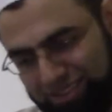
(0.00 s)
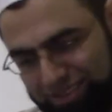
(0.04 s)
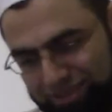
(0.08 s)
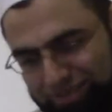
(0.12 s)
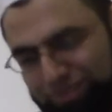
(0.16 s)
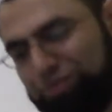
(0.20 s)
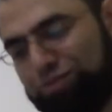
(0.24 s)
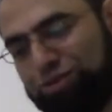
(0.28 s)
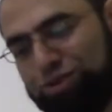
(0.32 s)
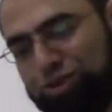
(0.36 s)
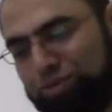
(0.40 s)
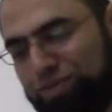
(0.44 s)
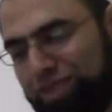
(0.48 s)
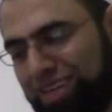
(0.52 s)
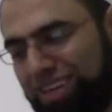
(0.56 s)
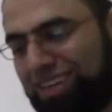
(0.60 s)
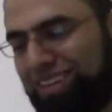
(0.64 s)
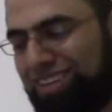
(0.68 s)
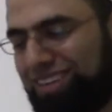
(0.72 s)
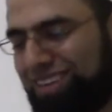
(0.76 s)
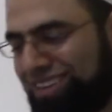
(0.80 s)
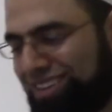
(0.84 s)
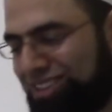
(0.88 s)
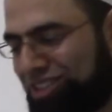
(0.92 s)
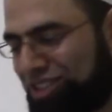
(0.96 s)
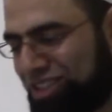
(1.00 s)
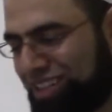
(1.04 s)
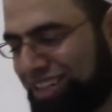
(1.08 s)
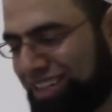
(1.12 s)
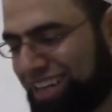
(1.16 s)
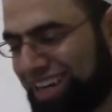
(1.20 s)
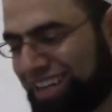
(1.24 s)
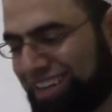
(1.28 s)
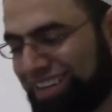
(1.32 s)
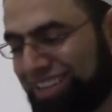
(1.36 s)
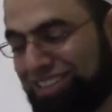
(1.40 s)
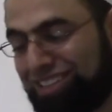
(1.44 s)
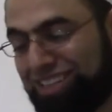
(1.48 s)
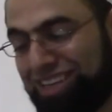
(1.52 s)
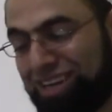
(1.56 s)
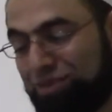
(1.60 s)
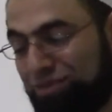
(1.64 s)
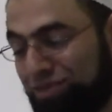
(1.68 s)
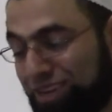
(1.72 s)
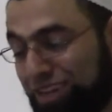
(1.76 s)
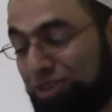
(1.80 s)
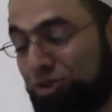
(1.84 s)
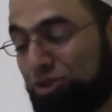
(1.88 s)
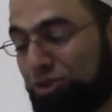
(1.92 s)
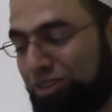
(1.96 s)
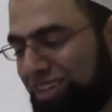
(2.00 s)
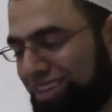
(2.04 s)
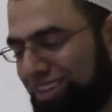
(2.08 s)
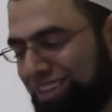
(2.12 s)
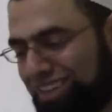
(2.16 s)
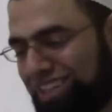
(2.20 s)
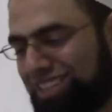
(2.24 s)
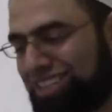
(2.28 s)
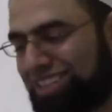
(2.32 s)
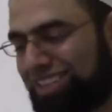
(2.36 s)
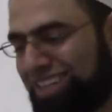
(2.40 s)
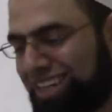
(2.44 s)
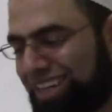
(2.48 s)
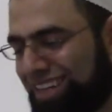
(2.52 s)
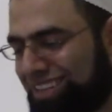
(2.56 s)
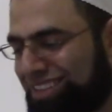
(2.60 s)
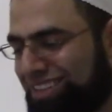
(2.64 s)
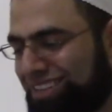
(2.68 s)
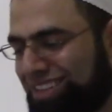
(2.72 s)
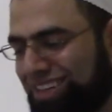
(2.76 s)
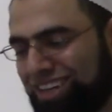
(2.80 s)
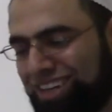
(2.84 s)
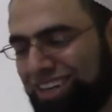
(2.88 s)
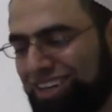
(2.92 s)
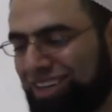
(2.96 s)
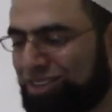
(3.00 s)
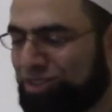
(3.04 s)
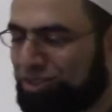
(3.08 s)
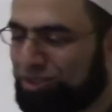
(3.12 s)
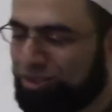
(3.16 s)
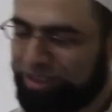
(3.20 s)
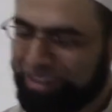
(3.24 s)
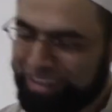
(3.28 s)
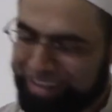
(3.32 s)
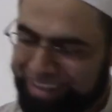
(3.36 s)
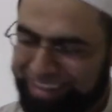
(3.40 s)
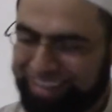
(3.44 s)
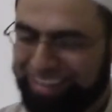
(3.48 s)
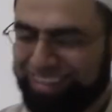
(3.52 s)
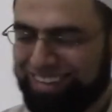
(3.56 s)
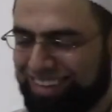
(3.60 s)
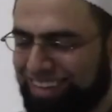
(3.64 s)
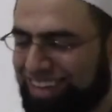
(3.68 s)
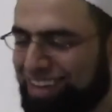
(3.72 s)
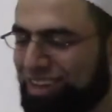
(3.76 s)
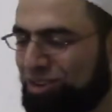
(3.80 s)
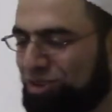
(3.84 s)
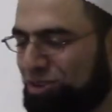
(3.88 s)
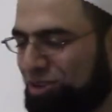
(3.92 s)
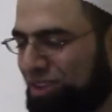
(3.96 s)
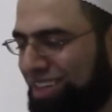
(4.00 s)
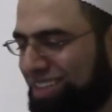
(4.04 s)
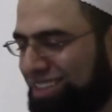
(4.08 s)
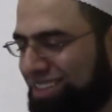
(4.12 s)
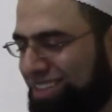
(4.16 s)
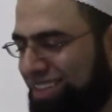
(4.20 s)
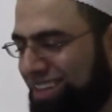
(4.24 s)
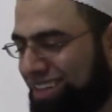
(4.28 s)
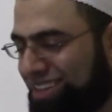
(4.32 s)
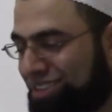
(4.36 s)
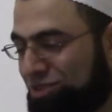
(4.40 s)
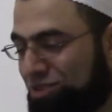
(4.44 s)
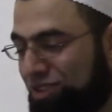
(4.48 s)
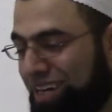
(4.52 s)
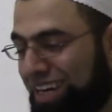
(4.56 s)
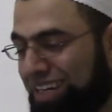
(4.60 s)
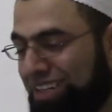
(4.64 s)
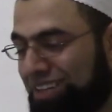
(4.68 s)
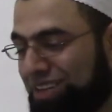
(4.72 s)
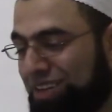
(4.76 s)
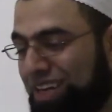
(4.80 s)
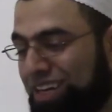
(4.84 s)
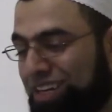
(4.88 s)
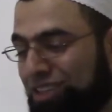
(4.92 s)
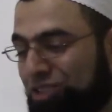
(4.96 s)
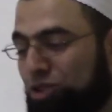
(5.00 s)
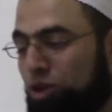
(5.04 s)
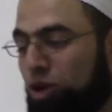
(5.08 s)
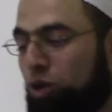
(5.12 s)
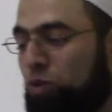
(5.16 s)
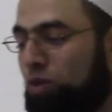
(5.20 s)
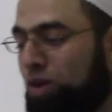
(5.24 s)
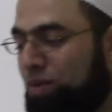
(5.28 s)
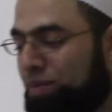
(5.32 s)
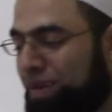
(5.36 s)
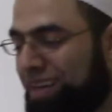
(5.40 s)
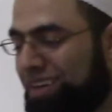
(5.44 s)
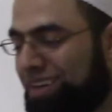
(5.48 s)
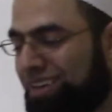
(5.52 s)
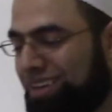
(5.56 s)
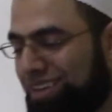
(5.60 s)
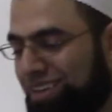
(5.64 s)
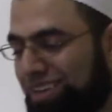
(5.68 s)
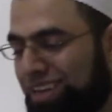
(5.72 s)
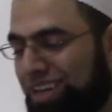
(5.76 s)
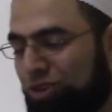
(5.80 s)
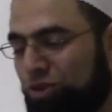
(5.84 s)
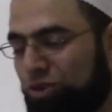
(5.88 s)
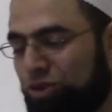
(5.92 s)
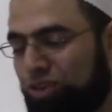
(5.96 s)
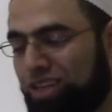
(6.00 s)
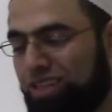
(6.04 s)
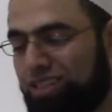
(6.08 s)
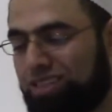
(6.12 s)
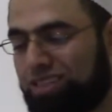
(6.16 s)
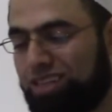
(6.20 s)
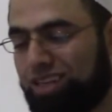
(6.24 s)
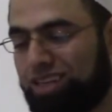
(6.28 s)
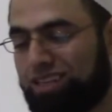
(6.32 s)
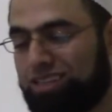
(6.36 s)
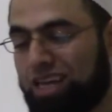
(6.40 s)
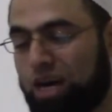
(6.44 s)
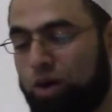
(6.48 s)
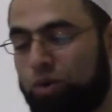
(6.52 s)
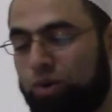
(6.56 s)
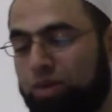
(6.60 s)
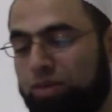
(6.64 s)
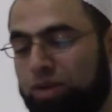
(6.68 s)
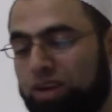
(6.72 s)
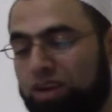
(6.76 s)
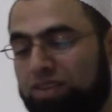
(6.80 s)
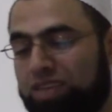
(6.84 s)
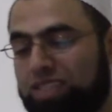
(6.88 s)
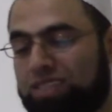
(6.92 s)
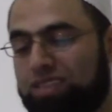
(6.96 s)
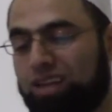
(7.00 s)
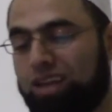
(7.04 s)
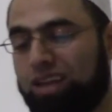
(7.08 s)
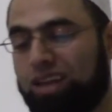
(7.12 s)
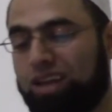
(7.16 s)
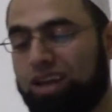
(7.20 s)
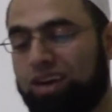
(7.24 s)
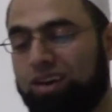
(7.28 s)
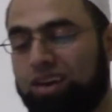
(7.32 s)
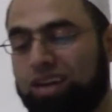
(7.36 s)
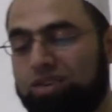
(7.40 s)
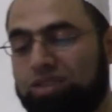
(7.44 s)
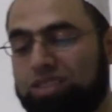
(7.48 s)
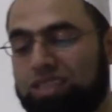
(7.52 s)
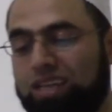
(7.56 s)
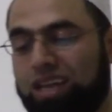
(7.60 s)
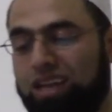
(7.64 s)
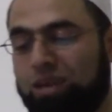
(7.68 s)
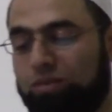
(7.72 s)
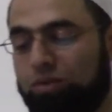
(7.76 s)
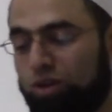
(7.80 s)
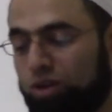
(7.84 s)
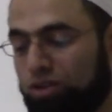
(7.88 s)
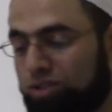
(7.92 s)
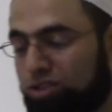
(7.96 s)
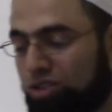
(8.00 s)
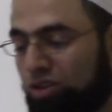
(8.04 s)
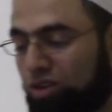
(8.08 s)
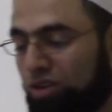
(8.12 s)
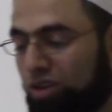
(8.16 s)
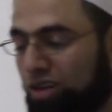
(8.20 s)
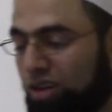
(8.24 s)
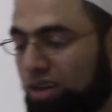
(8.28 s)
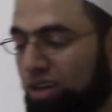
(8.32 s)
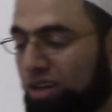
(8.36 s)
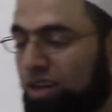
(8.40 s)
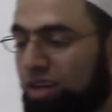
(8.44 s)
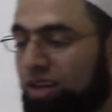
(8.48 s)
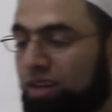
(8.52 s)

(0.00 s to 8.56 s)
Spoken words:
for me in Syria at least, they're very good at these things. So they know these things, right? So women, they know these things. Our beloved sallallahu alaihi wasallam also,